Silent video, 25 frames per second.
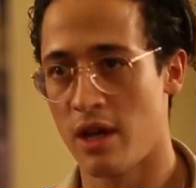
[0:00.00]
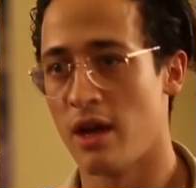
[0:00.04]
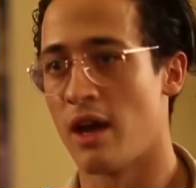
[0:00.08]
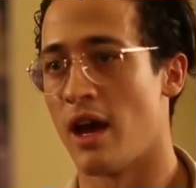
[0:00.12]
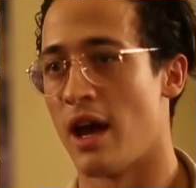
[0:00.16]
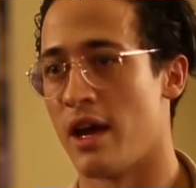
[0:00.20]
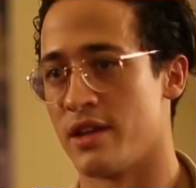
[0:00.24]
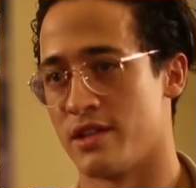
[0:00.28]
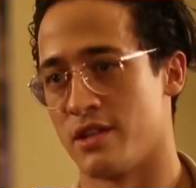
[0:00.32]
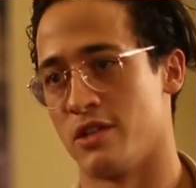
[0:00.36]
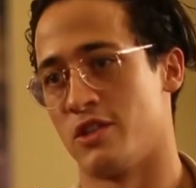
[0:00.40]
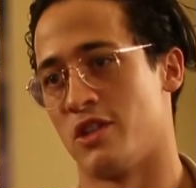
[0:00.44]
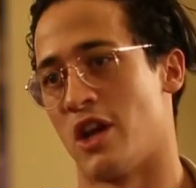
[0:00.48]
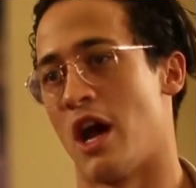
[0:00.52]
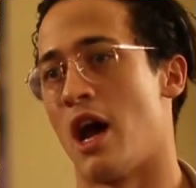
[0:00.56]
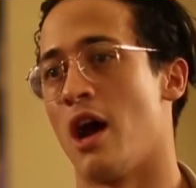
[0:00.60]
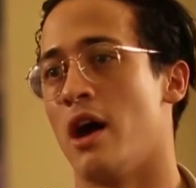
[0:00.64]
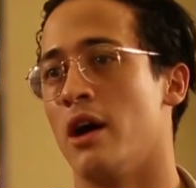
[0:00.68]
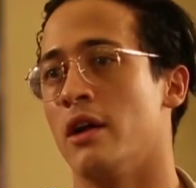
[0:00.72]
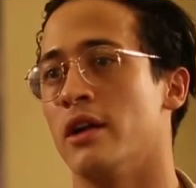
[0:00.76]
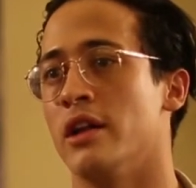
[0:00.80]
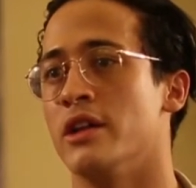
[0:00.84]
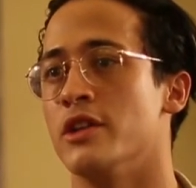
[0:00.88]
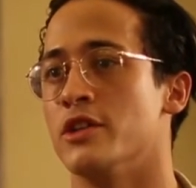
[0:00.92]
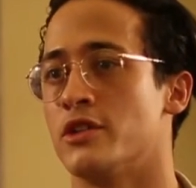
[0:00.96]
as a
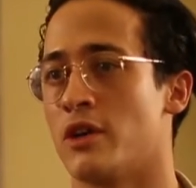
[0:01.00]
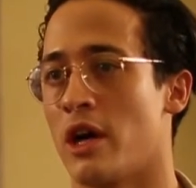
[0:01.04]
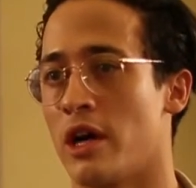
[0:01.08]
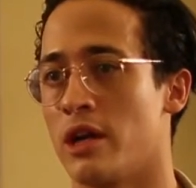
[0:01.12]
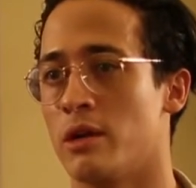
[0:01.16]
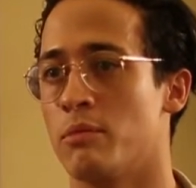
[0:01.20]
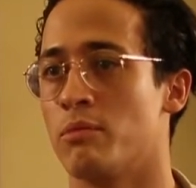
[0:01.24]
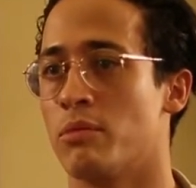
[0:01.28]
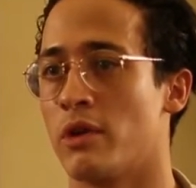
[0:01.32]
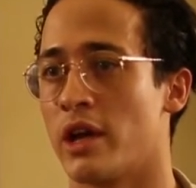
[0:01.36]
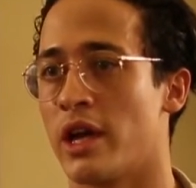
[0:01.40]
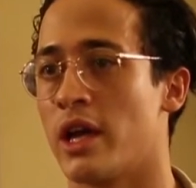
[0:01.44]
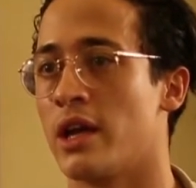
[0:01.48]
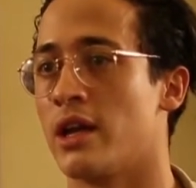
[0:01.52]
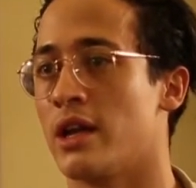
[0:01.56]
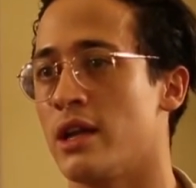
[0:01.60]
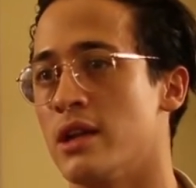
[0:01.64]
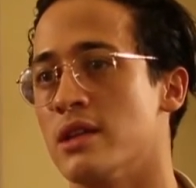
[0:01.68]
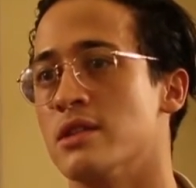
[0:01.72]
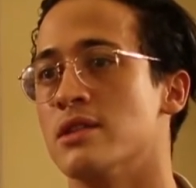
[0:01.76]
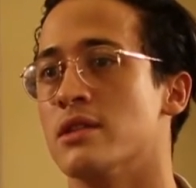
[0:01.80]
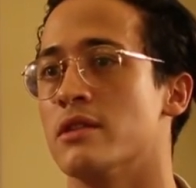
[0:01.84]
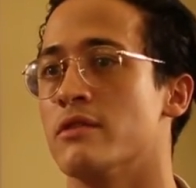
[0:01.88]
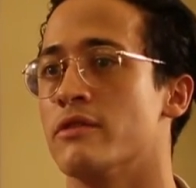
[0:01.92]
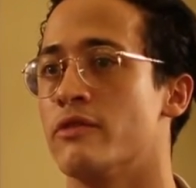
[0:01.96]
child and trying to bring it
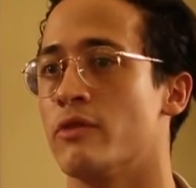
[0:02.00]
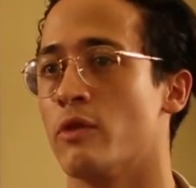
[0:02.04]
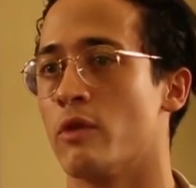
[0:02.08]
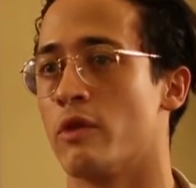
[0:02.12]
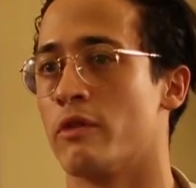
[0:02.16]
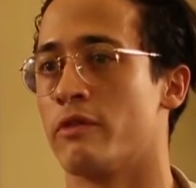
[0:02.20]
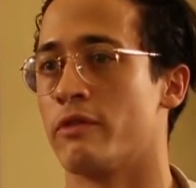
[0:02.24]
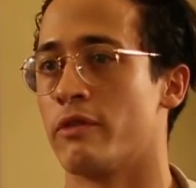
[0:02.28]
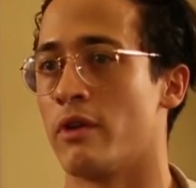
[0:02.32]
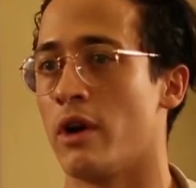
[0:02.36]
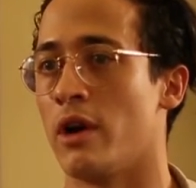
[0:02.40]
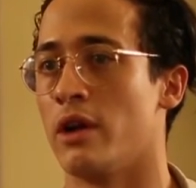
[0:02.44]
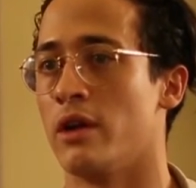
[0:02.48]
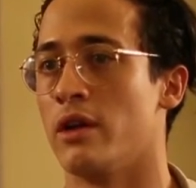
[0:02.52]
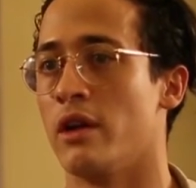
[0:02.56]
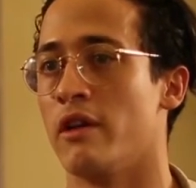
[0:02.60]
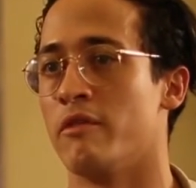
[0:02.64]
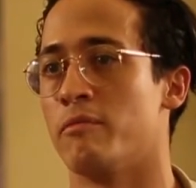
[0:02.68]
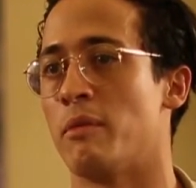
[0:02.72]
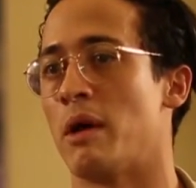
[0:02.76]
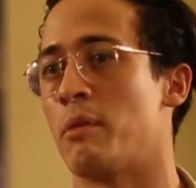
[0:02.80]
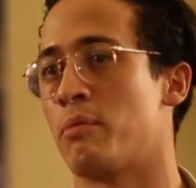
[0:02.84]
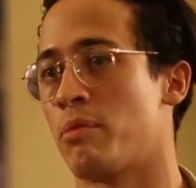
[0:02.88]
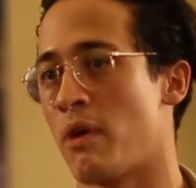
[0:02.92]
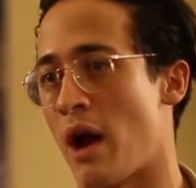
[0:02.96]
into the forefront of
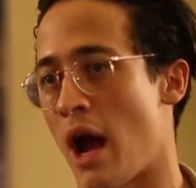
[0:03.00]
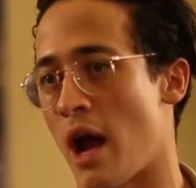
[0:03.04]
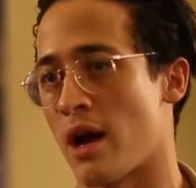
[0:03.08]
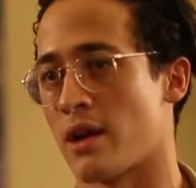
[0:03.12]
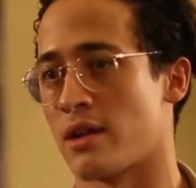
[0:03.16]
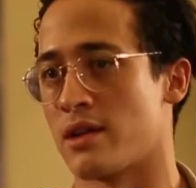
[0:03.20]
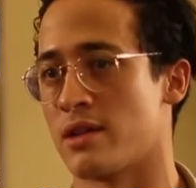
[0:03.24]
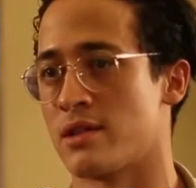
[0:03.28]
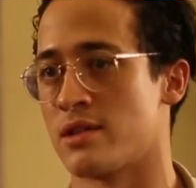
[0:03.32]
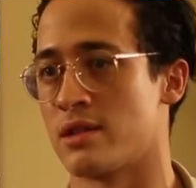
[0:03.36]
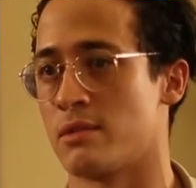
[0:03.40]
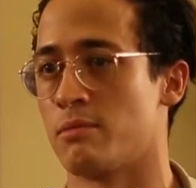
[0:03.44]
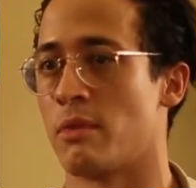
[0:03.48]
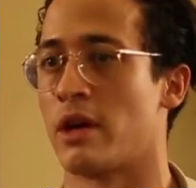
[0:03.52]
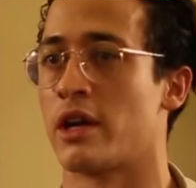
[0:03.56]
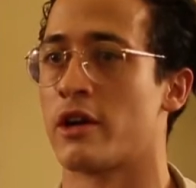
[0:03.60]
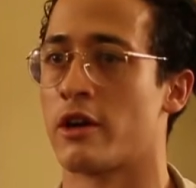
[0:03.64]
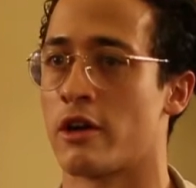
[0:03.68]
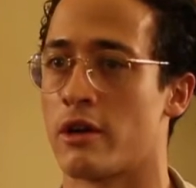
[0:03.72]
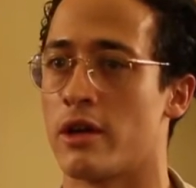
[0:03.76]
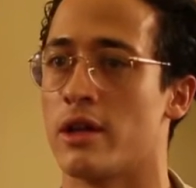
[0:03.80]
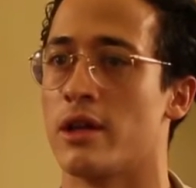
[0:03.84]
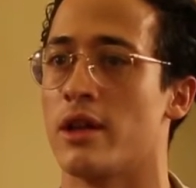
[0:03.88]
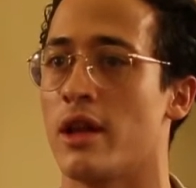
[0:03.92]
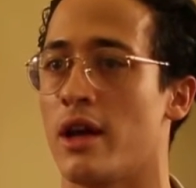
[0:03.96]
my practice in my
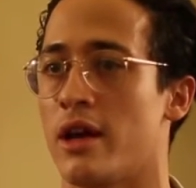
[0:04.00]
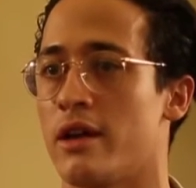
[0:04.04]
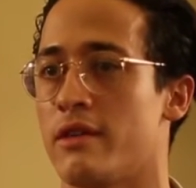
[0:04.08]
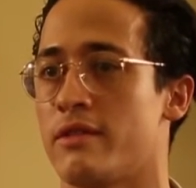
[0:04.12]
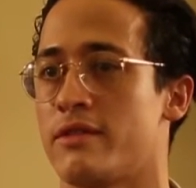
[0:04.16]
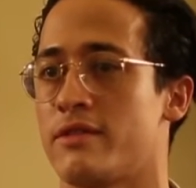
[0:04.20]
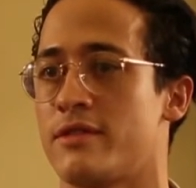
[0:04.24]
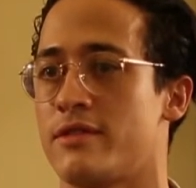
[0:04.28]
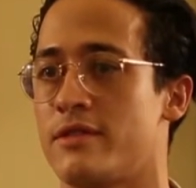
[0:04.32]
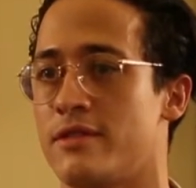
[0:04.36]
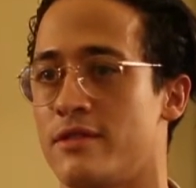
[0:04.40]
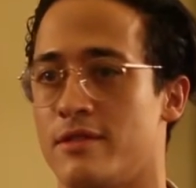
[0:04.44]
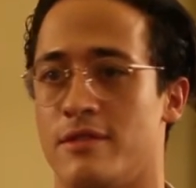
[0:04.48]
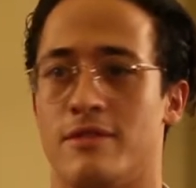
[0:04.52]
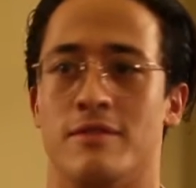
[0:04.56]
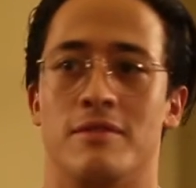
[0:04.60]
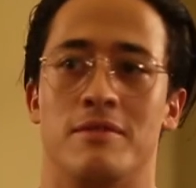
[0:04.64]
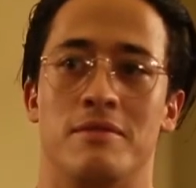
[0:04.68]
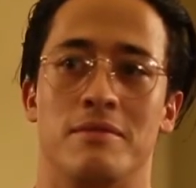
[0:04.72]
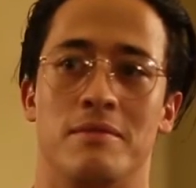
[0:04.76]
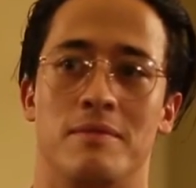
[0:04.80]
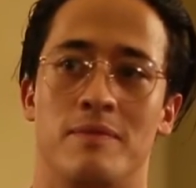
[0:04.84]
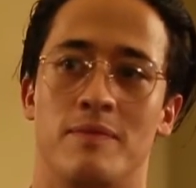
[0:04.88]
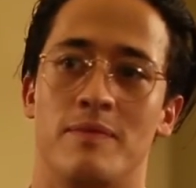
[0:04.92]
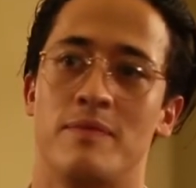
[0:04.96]
current life.
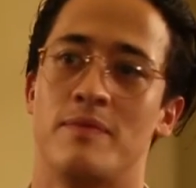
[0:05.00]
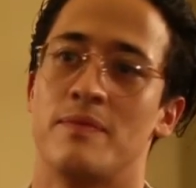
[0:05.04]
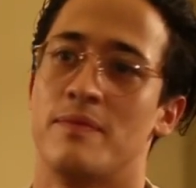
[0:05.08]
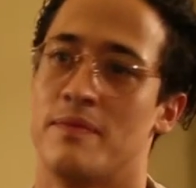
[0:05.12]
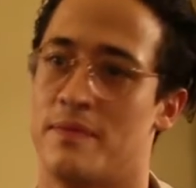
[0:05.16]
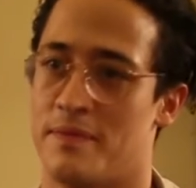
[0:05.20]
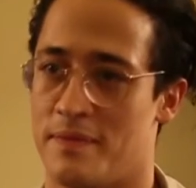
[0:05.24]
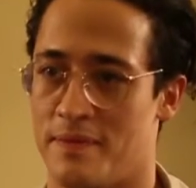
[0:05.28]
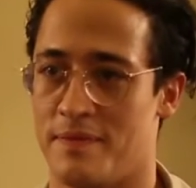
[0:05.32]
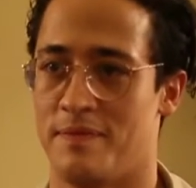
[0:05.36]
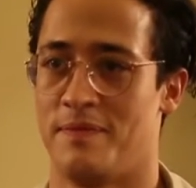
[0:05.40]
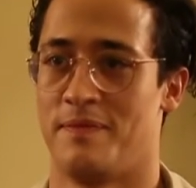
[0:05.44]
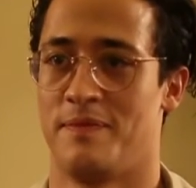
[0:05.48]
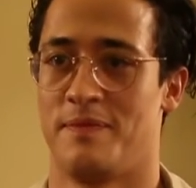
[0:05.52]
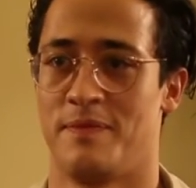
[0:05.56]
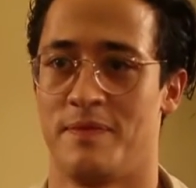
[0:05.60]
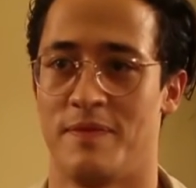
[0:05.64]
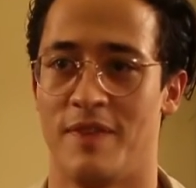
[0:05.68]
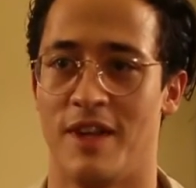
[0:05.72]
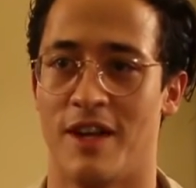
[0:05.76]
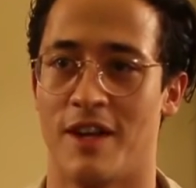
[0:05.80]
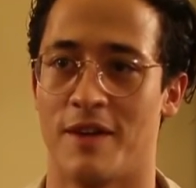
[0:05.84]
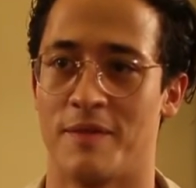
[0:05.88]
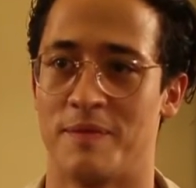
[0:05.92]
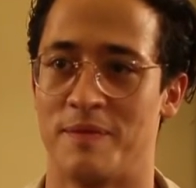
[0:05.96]
Okay.
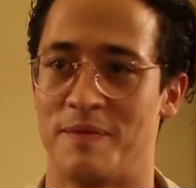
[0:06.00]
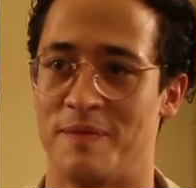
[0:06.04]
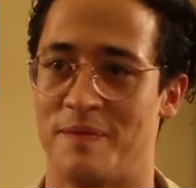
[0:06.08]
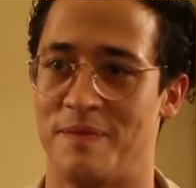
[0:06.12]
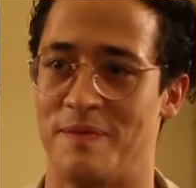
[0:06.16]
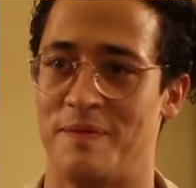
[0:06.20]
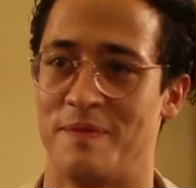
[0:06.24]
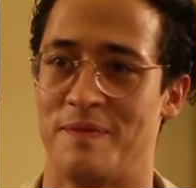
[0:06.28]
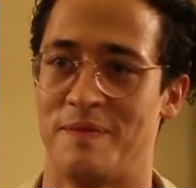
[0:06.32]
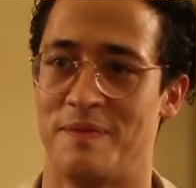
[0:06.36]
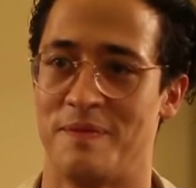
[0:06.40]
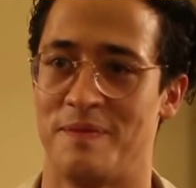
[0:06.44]
Yeah.